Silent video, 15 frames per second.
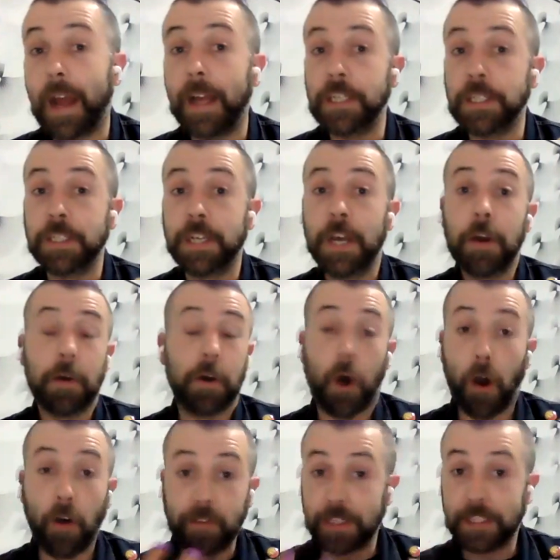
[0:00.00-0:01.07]
And
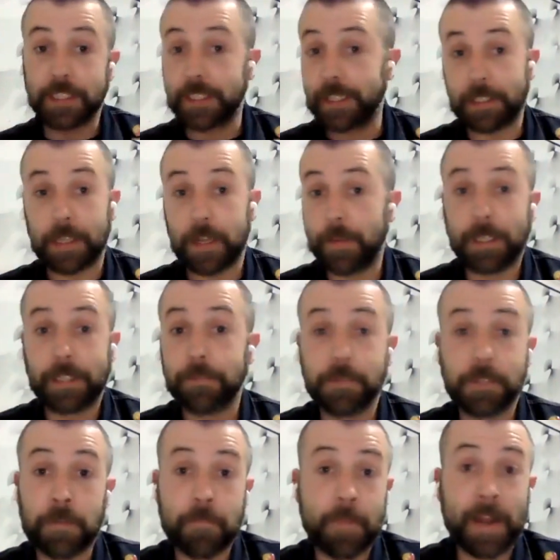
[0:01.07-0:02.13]
obviously, I mean,
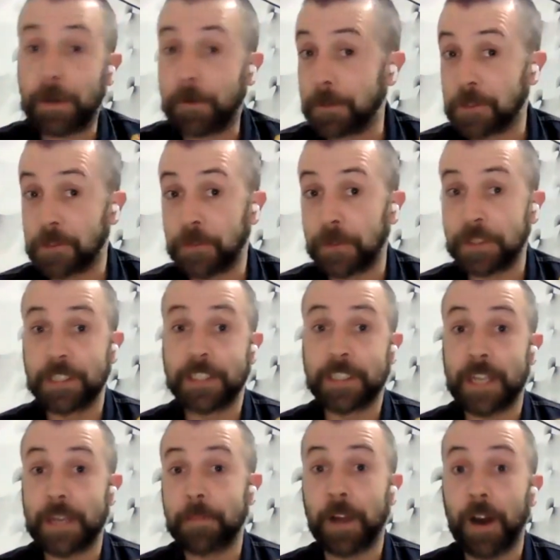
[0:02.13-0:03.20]
you've made a good choice in
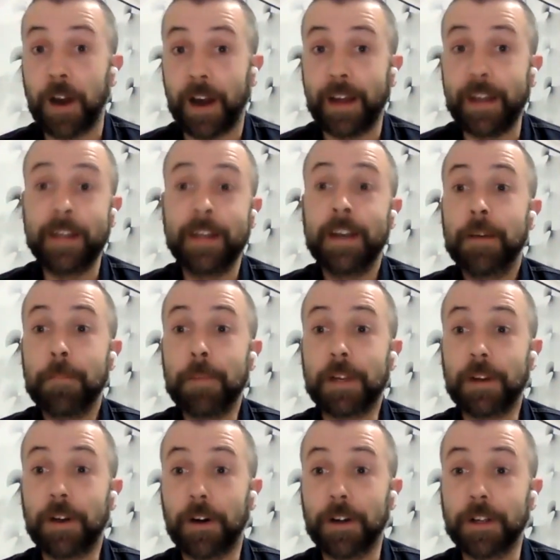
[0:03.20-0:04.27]
Team Guy,
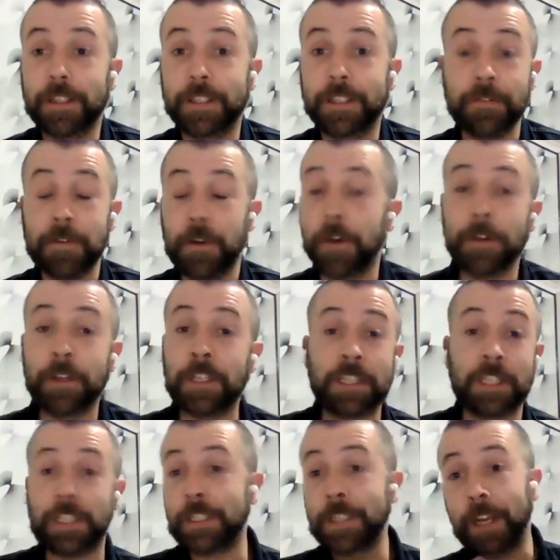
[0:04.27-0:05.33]
because not only
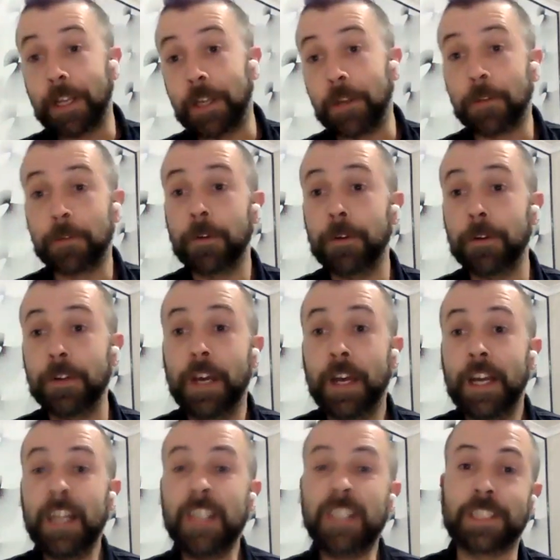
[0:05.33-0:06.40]
did he take you through,
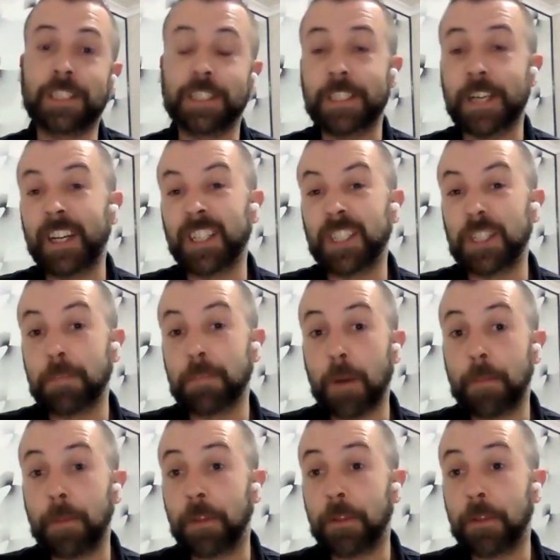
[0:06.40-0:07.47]
he just decided to
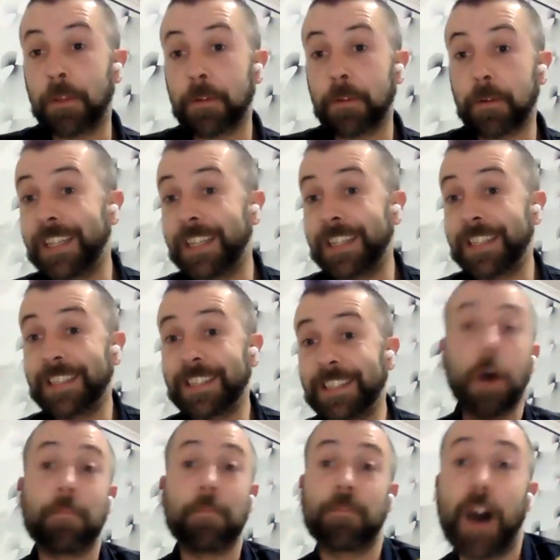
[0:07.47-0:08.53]
pop you through to his
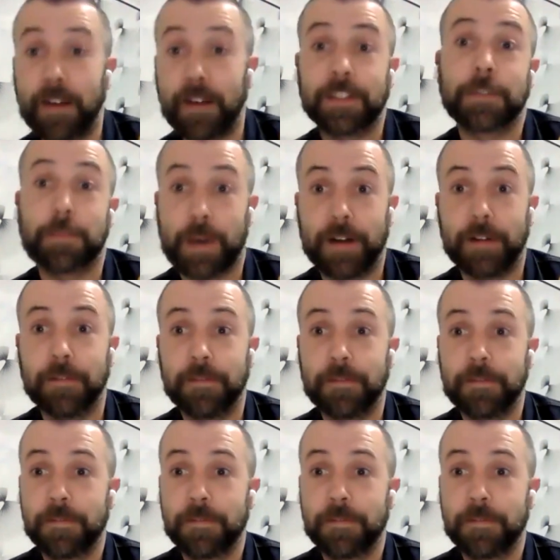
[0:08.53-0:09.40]
top 5 as well.